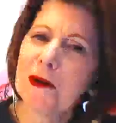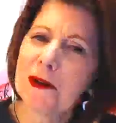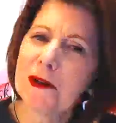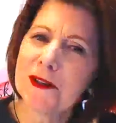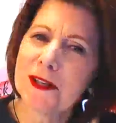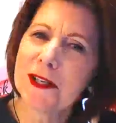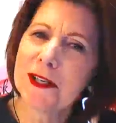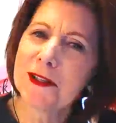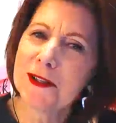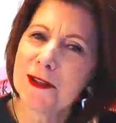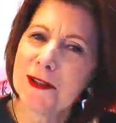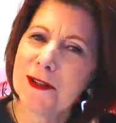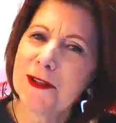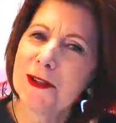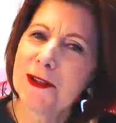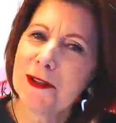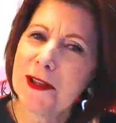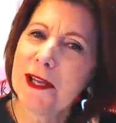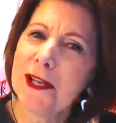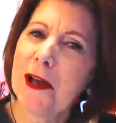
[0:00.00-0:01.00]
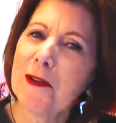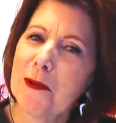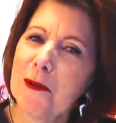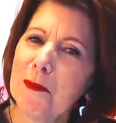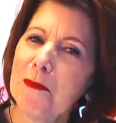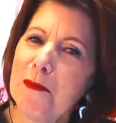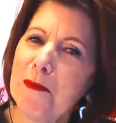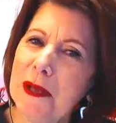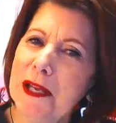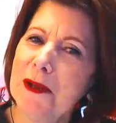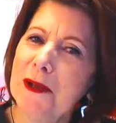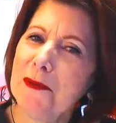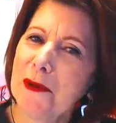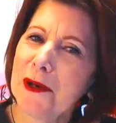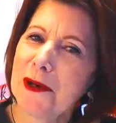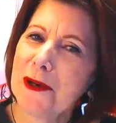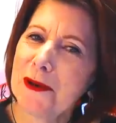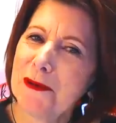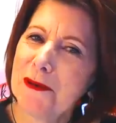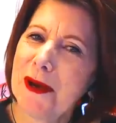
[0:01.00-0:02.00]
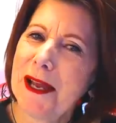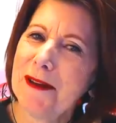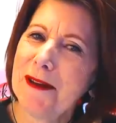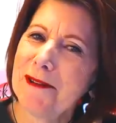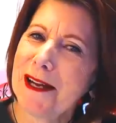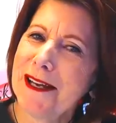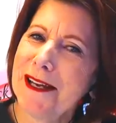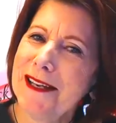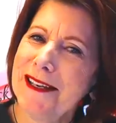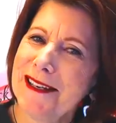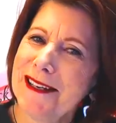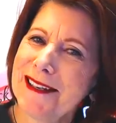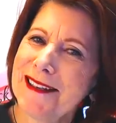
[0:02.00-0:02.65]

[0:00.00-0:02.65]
because they took the other P word away, right?